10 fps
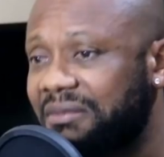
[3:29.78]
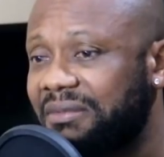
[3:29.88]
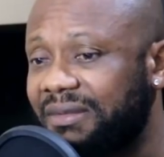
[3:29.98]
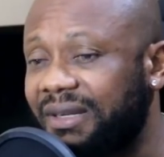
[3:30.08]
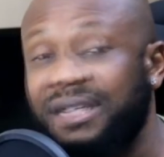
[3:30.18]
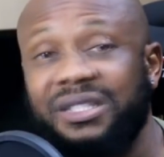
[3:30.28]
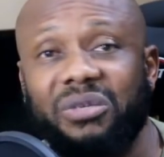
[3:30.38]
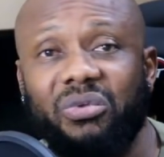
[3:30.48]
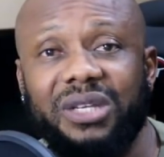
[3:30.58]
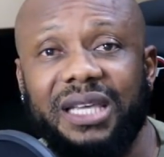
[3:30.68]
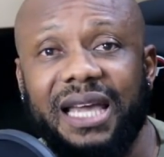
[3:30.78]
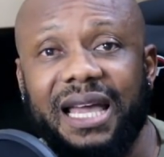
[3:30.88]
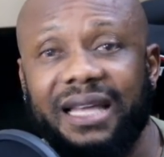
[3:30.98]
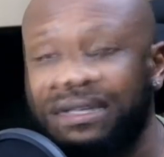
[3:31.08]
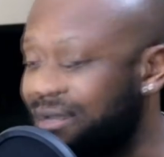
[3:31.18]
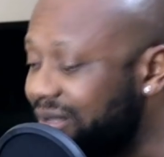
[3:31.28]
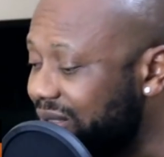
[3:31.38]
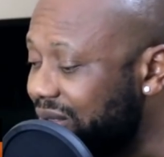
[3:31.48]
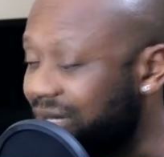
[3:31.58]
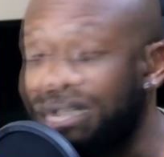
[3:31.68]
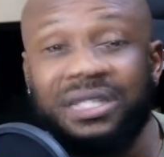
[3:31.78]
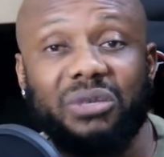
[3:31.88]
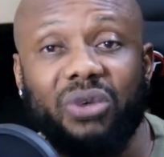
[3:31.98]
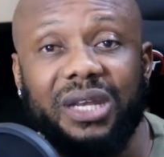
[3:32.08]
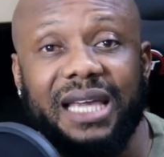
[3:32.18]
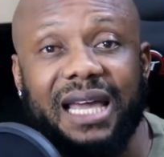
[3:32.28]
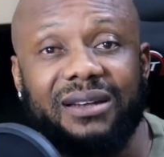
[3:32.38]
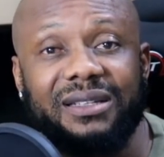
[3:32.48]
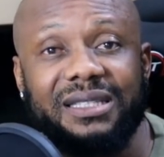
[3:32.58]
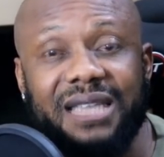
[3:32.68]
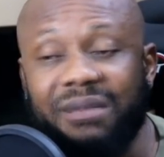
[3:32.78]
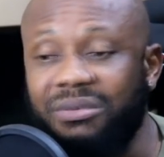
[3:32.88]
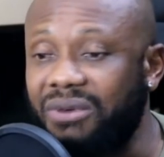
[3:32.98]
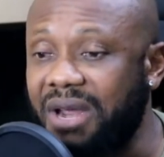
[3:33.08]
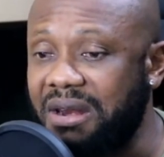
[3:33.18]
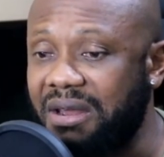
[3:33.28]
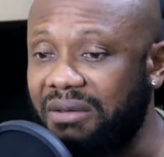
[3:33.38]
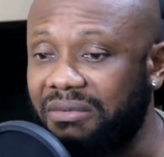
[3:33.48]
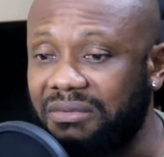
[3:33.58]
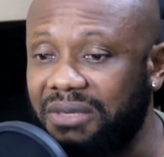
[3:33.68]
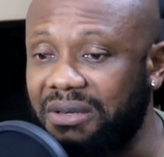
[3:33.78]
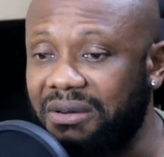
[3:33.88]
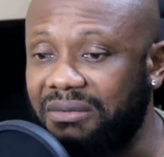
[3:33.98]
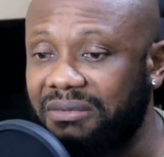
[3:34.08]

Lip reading: Let's see what he got. Let's see what he got on the table right now, you know?